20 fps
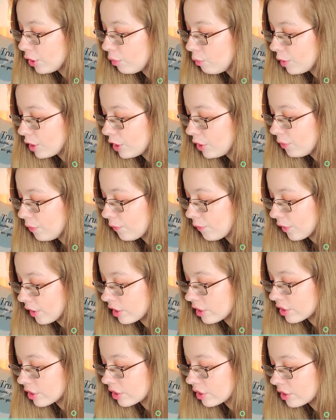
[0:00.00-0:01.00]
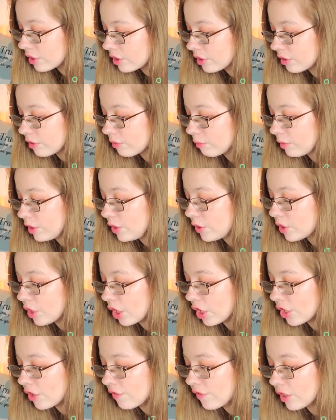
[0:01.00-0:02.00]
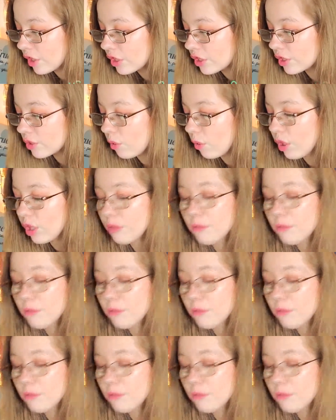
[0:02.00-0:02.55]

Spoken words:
when you saw your first horror